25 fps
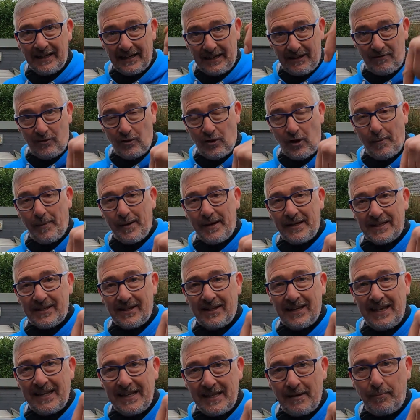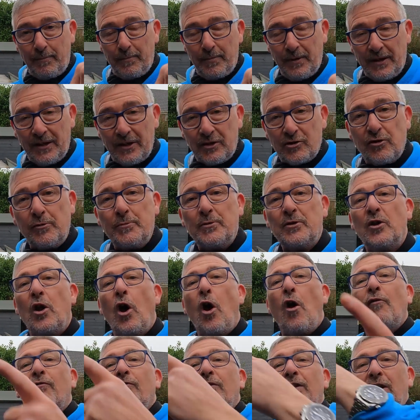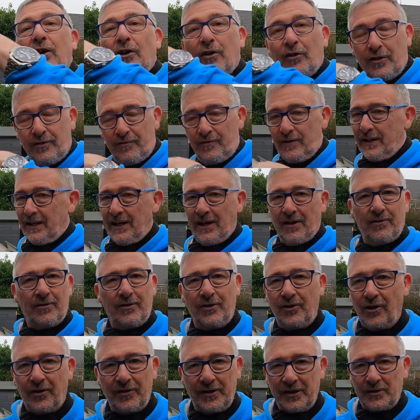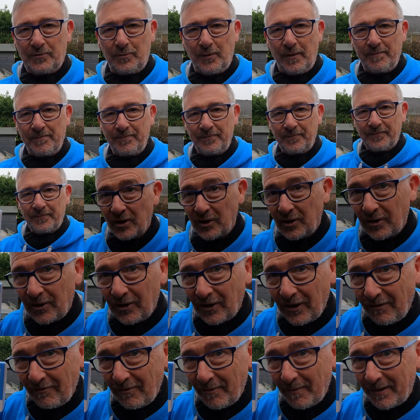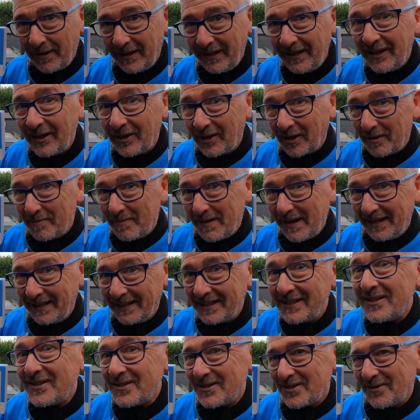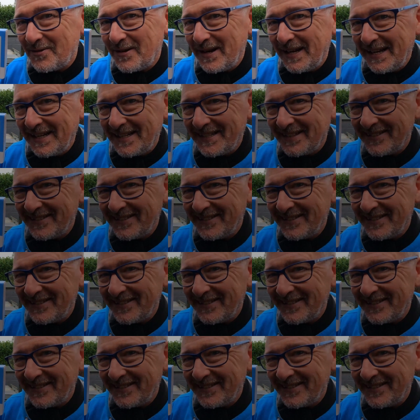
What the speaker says: Leave your comment in the description of the other video, not this one. So good luck everybody. You got to be in it to win